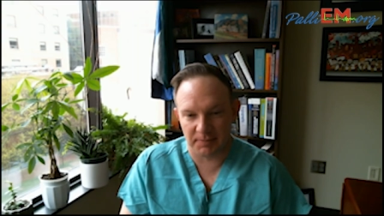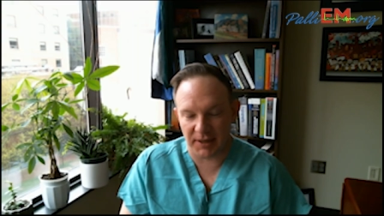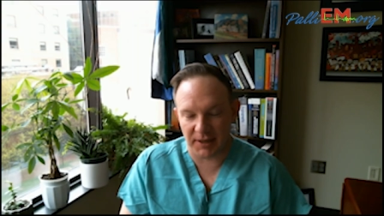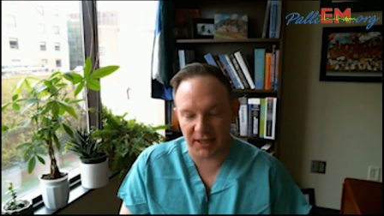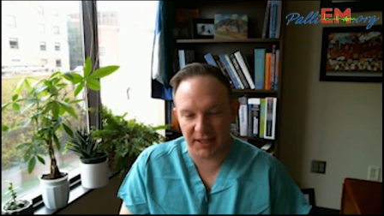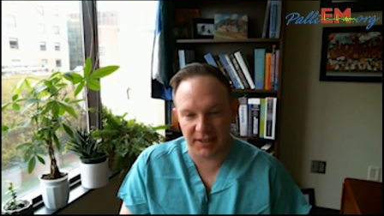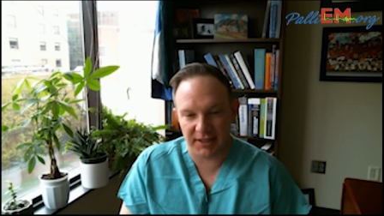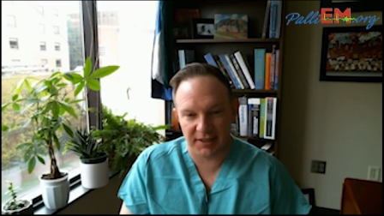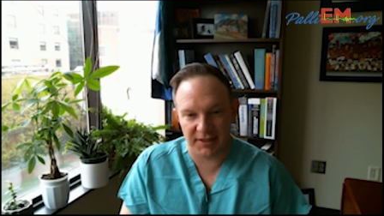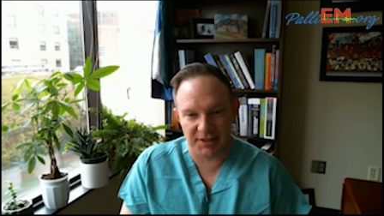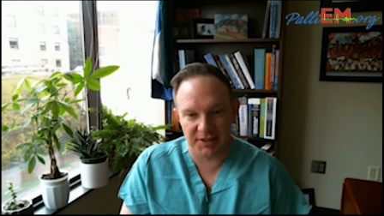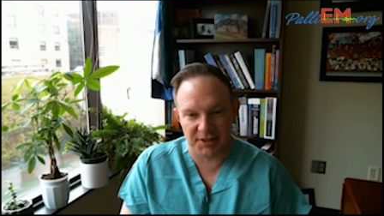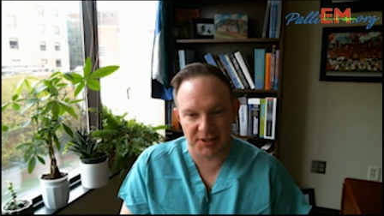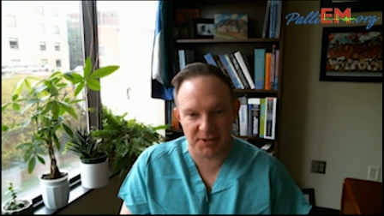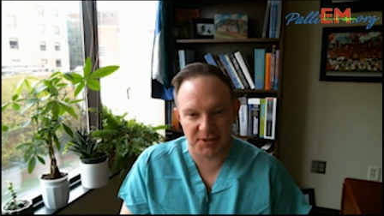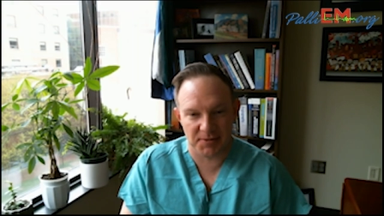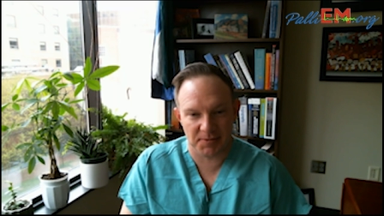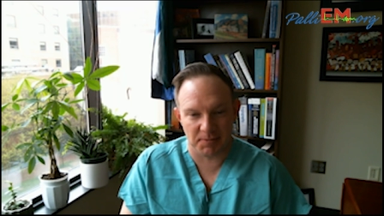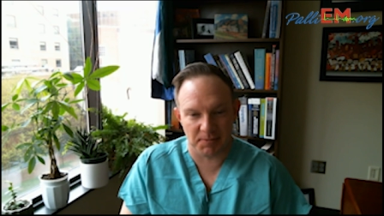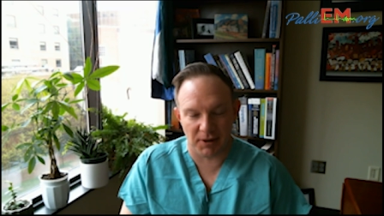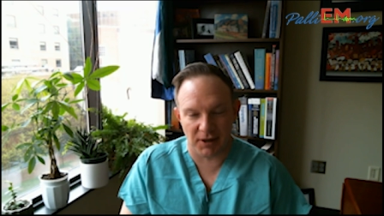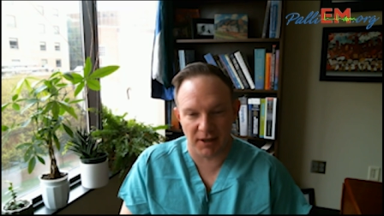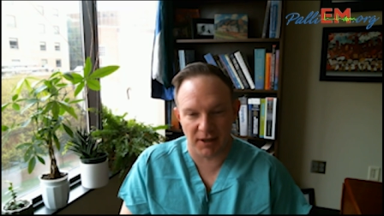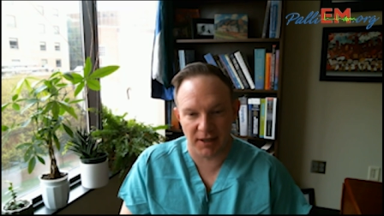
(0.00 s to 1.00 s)
pain in his
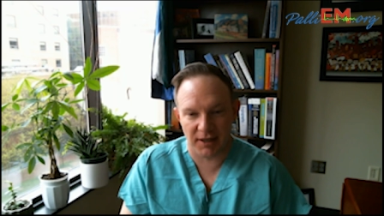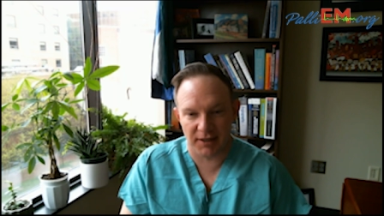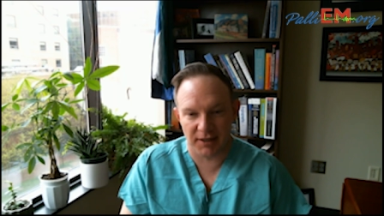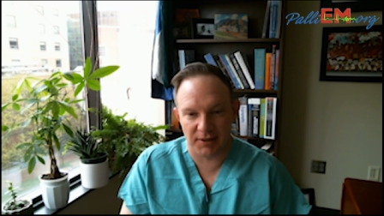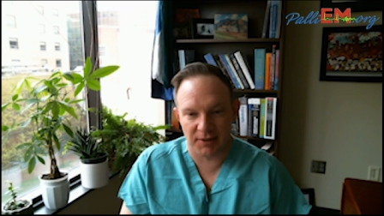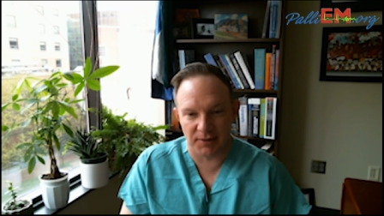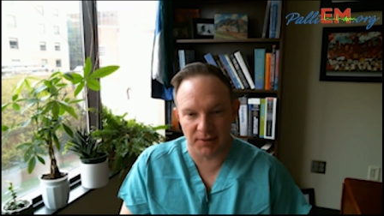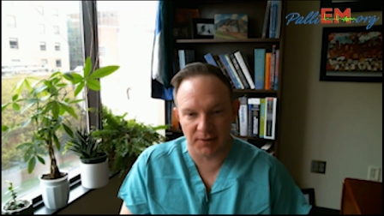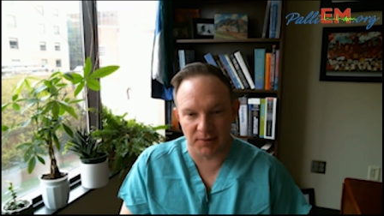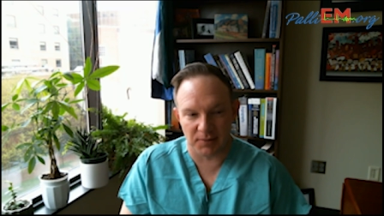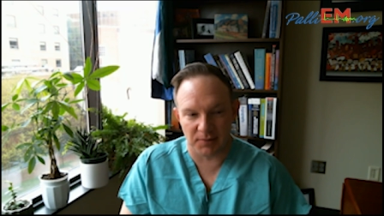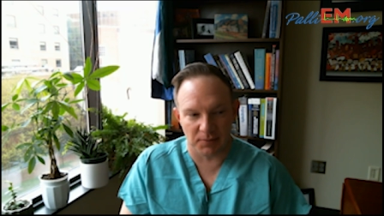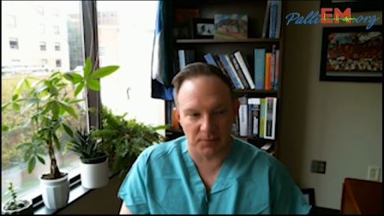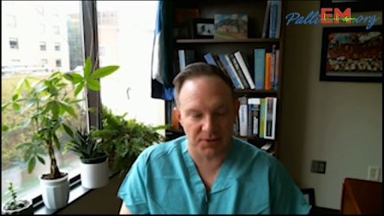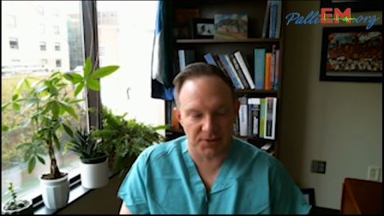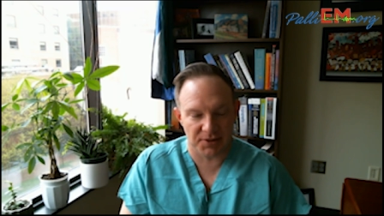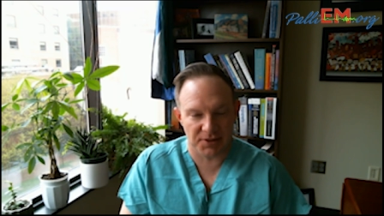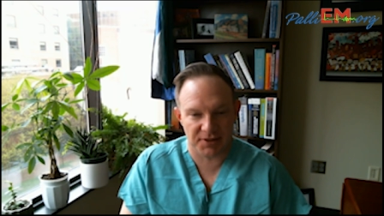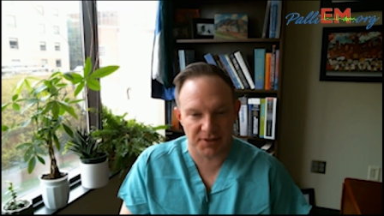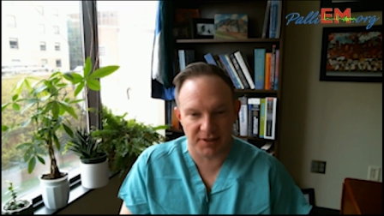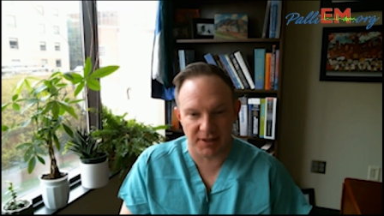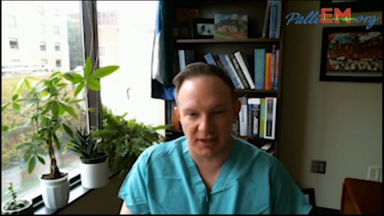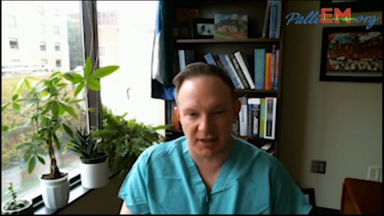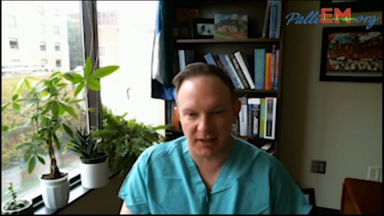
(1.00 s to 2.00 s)
spine
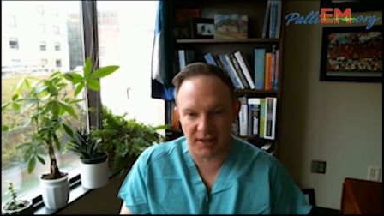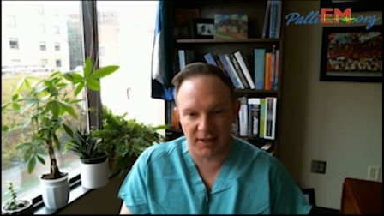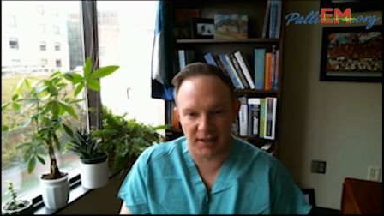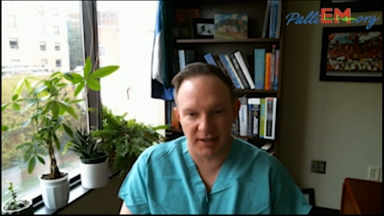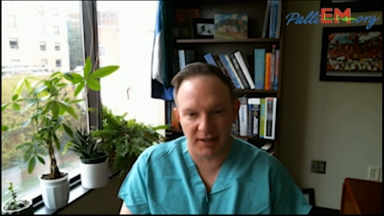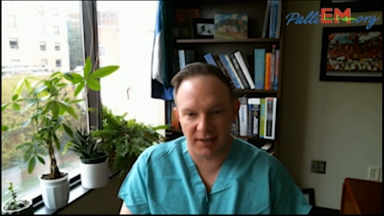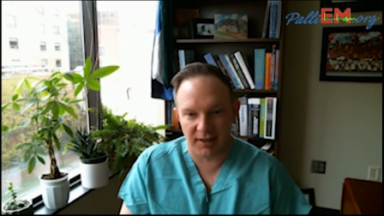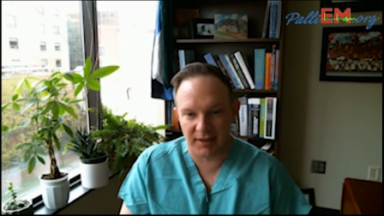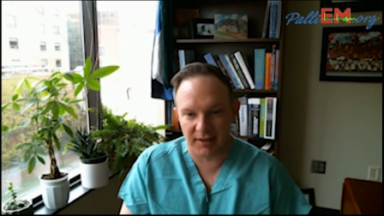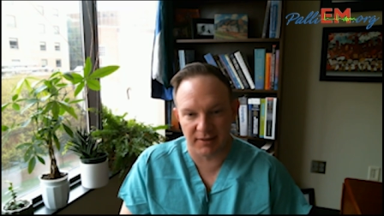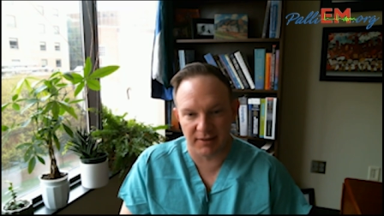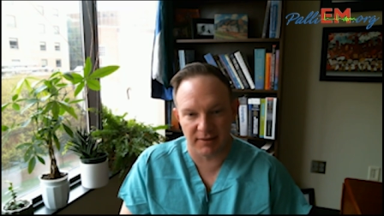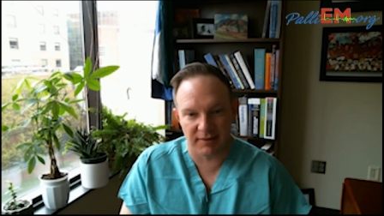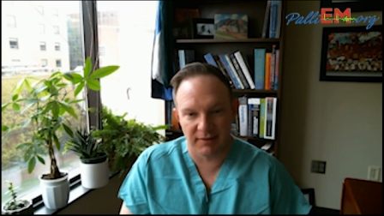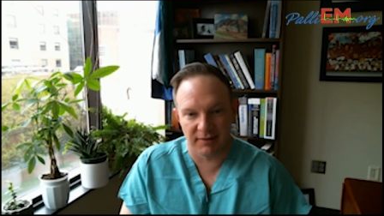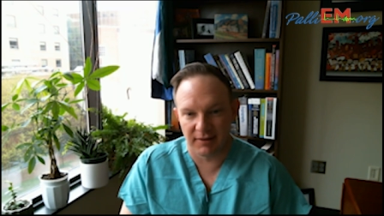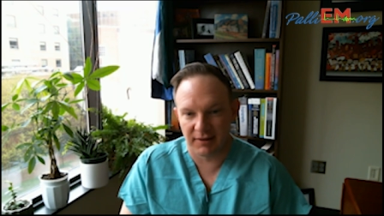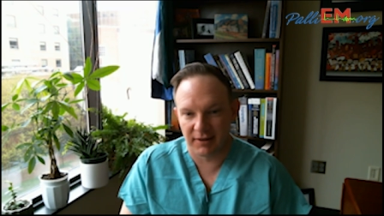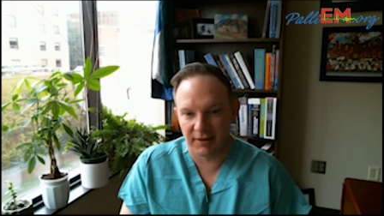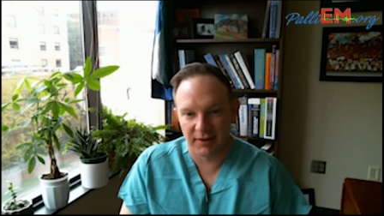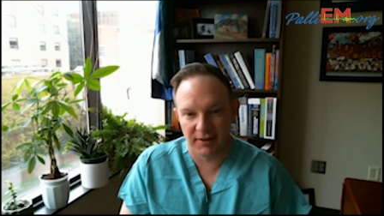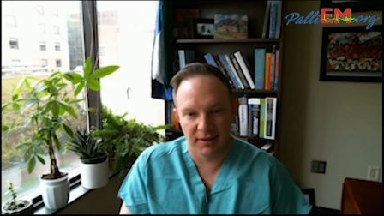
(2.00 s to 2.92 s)
was gone